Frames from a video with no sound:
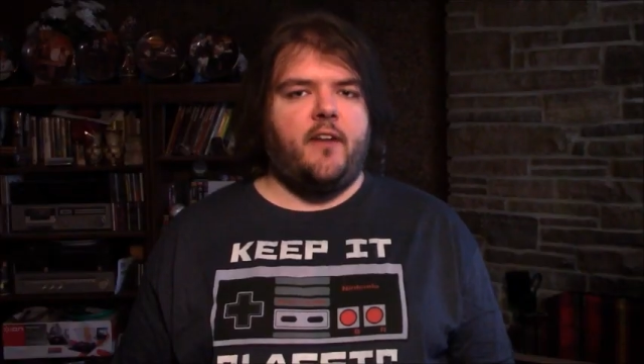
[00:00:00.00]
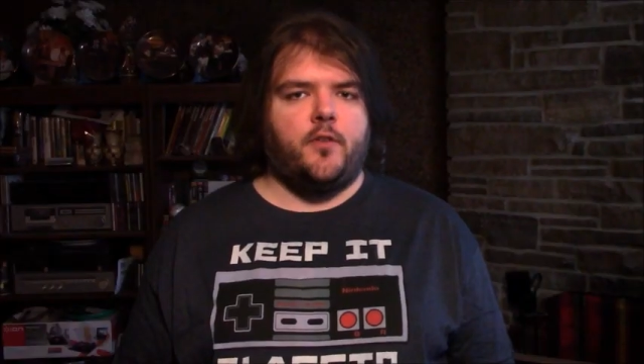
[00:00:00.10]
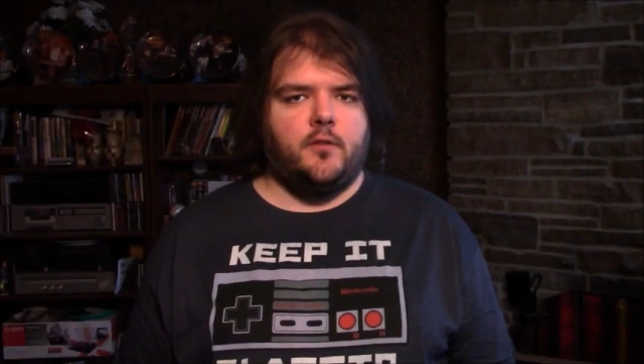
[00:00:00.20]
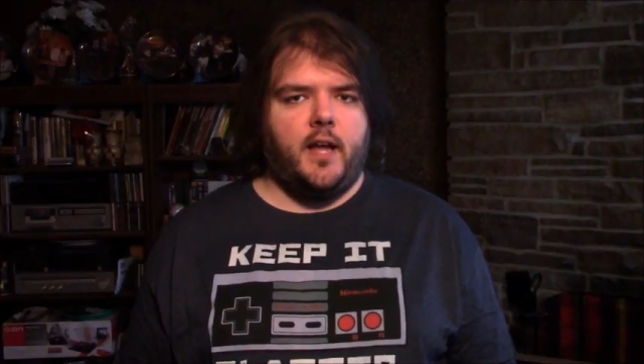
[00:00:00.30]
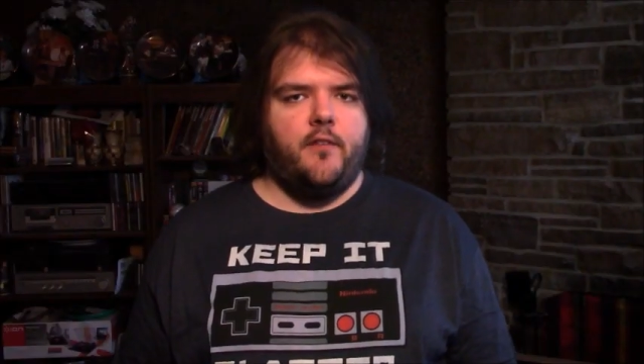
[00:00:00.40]

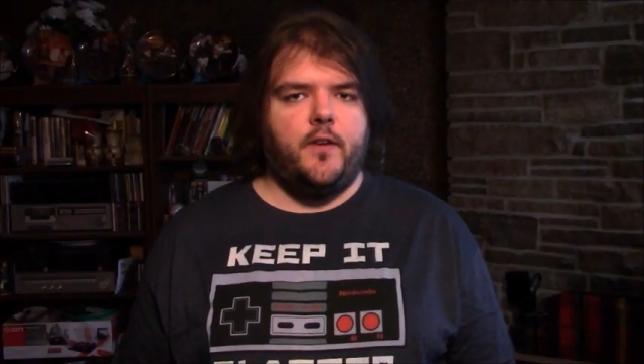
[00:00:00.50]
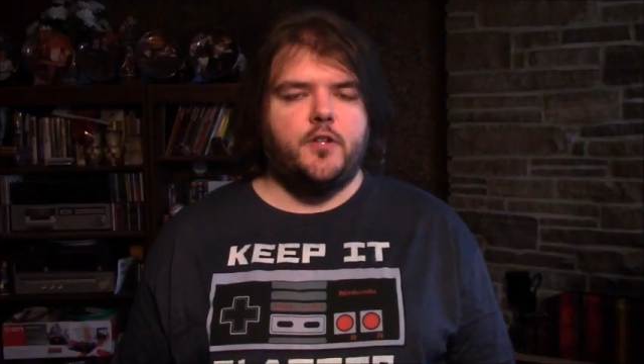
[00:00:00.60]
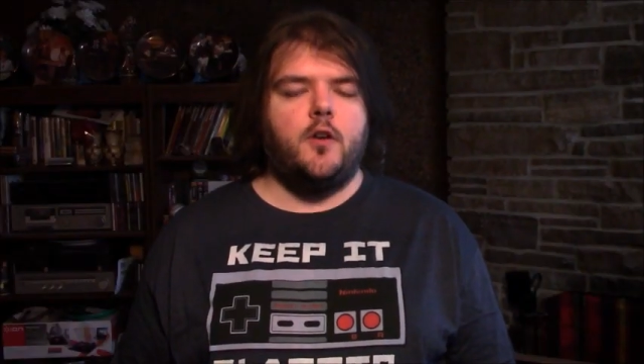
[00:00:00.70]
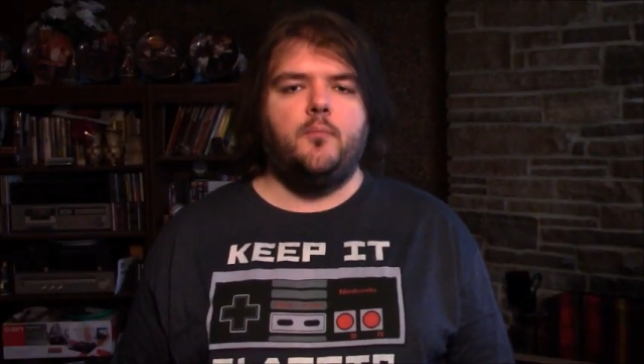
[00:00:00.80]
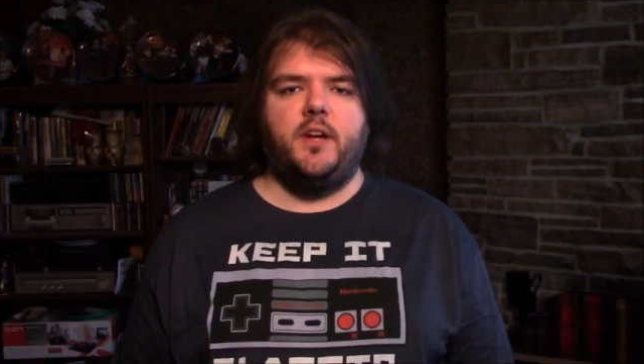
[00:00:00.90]
Afterlife, it
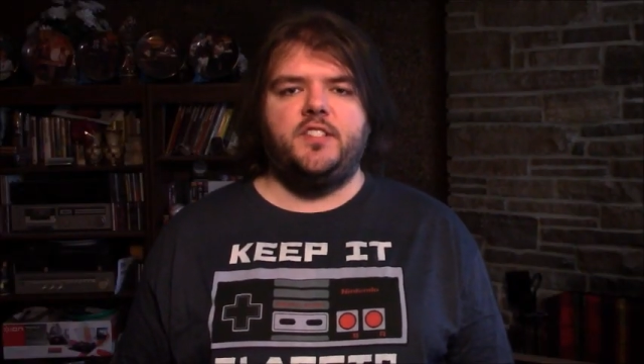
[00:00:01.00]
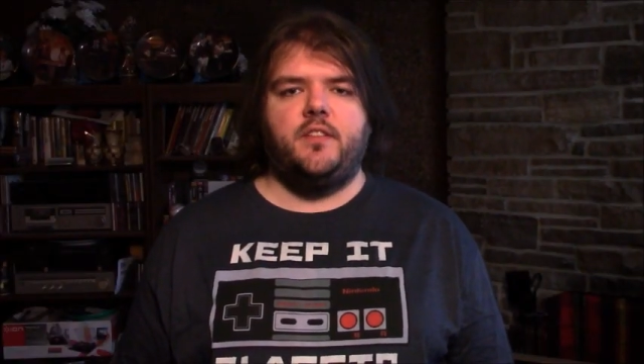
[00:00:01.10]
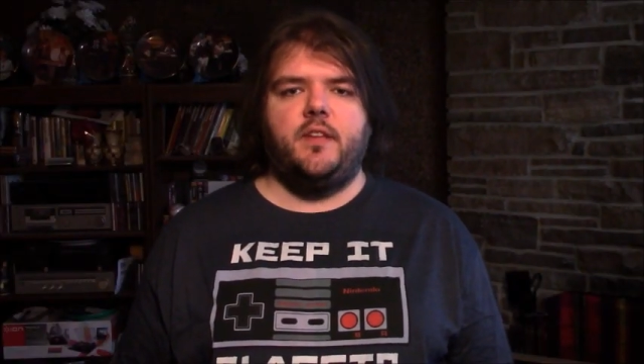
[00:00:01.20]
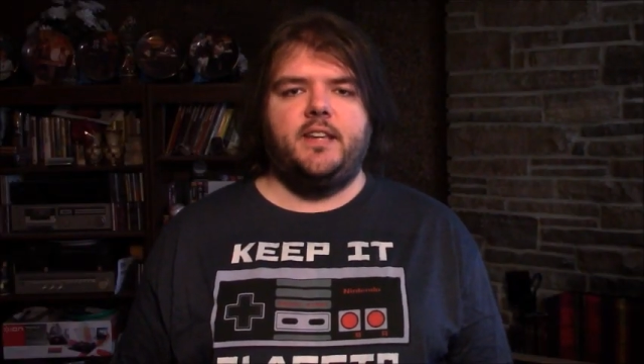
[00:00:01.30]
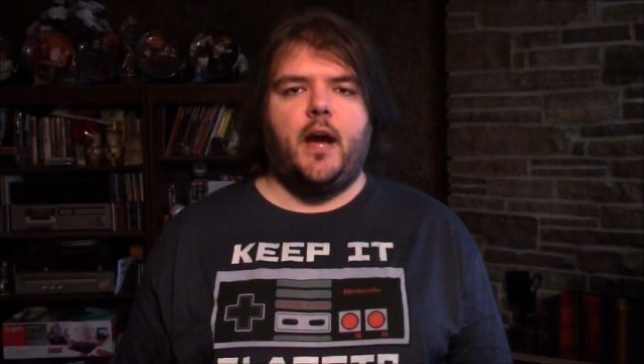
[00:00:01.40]
took place
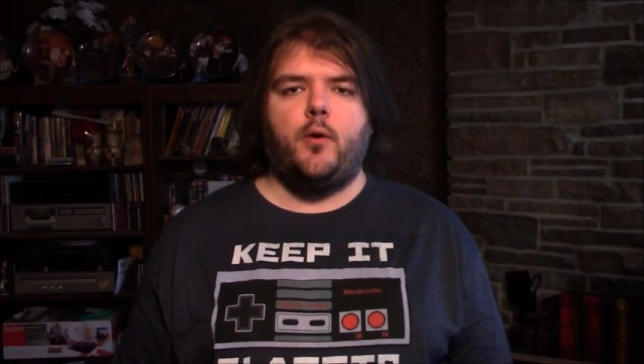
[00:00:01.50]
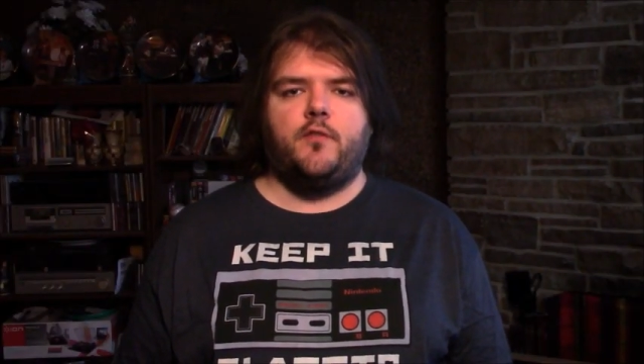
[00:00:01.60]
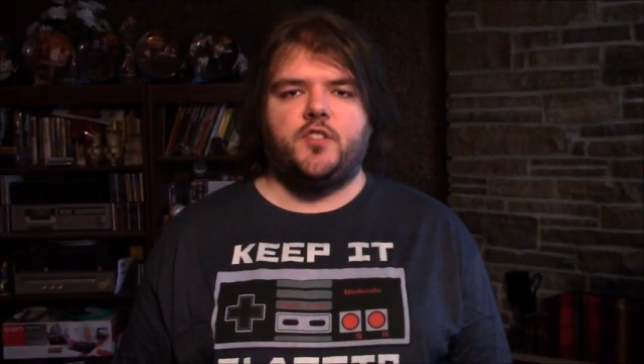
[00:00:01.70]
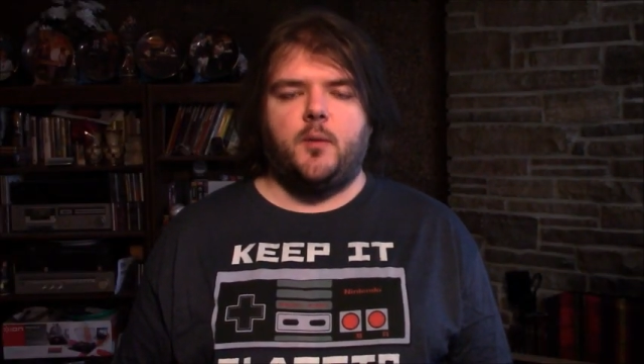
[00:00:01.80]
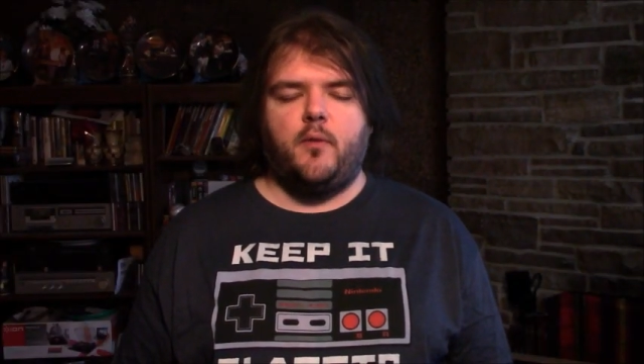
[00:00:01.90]
in the town
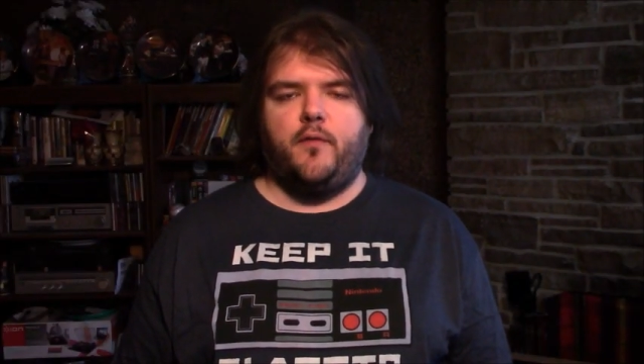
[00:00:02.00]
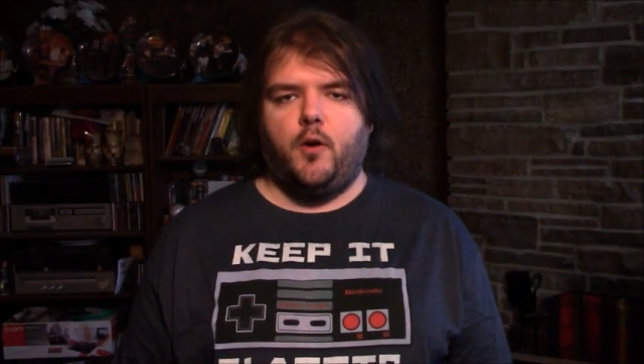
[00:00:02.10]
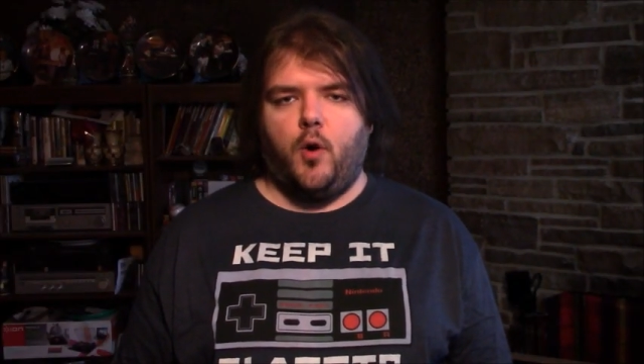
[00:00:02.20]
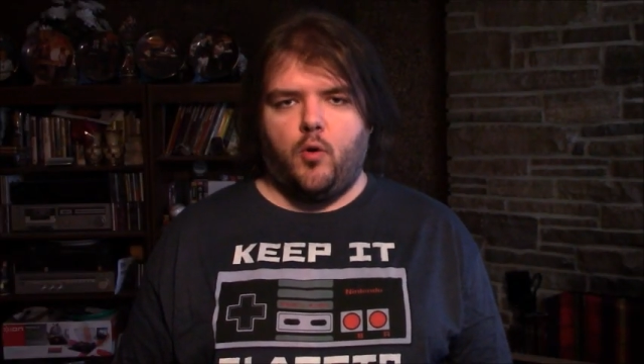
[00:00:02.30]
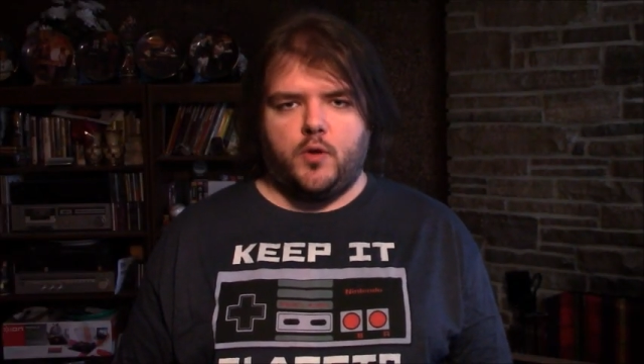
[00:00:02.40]
of
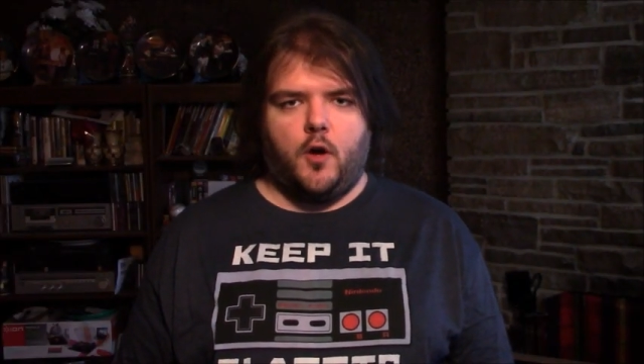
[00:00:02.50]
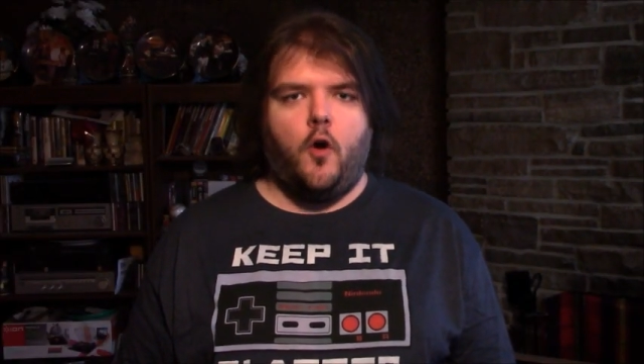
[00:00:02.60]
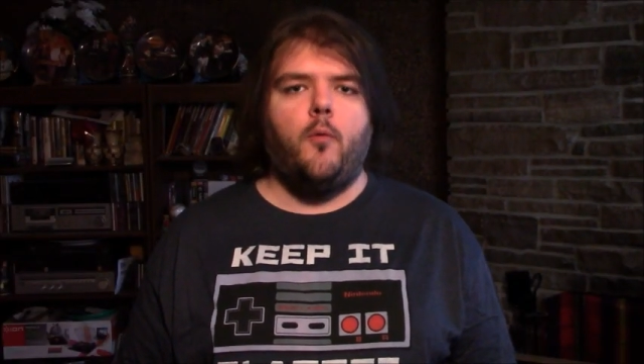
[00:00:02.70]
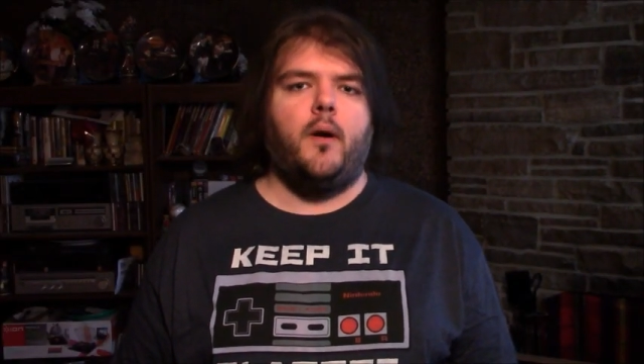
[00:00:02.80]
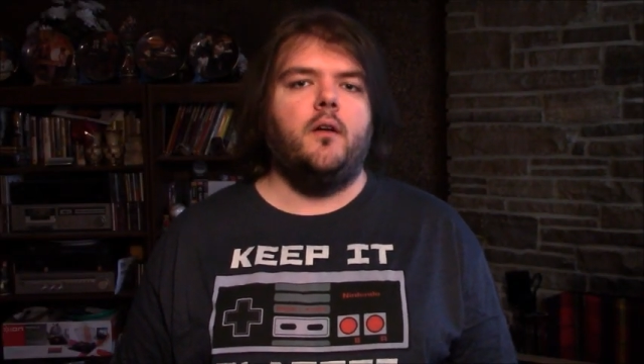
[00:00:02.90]
Summerville,
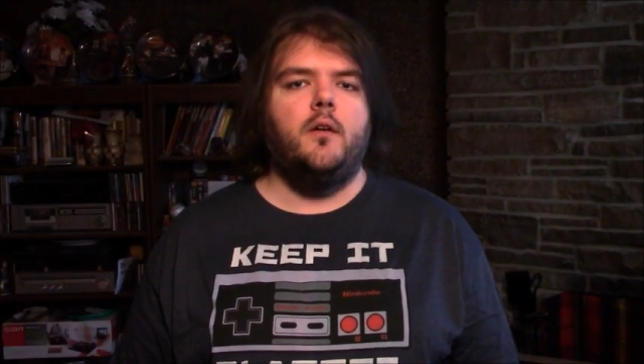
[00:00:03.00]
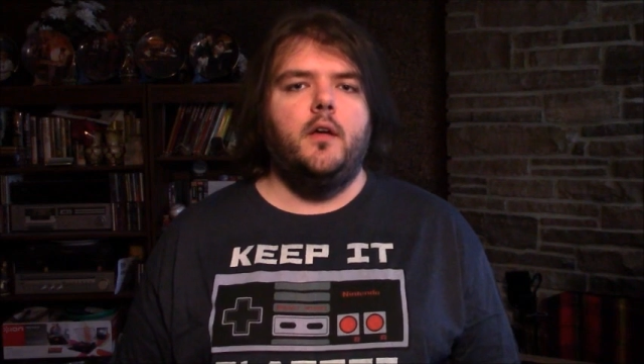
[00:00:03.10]
Oklahoma,